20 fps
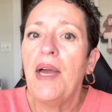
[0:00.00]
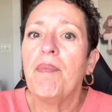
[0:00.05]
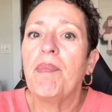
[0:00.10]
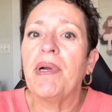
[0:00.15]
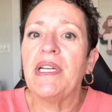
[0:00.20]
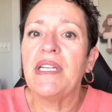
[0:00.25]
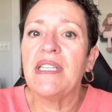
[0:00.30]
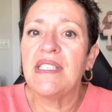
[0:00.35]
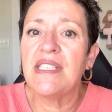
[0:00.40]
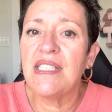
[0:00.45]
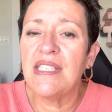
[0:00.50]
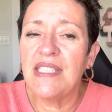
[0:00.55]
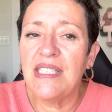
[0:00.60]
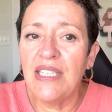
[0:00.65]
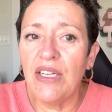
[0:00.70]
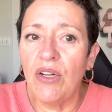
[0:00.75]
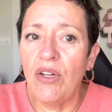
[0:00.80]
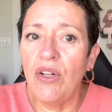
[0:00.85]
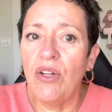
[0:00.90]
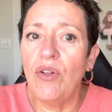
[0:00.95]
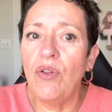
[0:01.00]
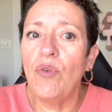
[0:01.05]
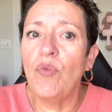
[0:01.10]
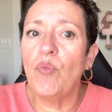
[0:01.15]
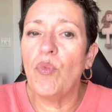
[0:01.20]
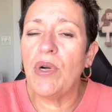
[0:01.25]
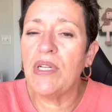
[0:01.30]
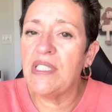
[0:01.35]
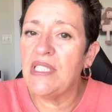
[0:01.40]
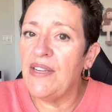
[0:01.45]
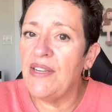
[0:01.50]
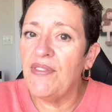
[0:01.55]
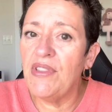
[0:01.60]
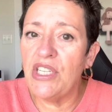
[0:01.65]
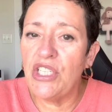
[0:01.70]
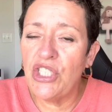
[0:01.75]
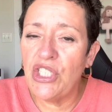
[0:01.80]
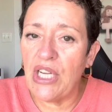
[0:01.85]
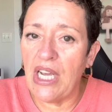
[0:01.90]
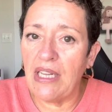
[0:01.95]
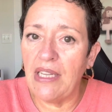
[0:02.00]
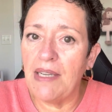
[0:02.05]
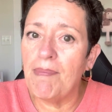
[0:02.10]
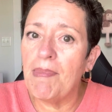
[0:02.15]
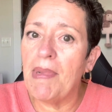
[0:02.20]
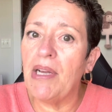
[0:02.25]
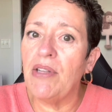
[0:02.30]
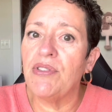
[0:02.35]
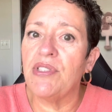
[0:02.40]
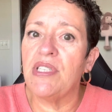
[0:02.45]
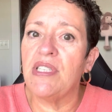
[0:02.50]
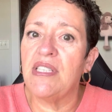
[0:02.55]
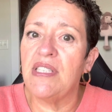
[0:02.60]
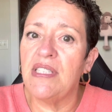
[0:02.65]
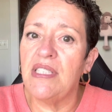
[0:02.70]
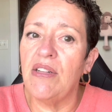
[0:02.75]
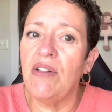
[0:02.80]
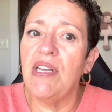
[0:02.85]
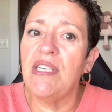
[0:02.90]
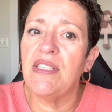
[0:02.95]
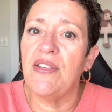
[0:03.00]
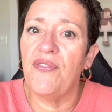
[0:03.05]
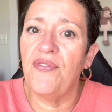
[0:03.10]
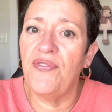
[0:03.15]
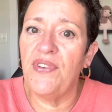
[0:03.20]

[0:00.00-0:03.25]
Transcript: but it's still, once even the jelly melts, it still has a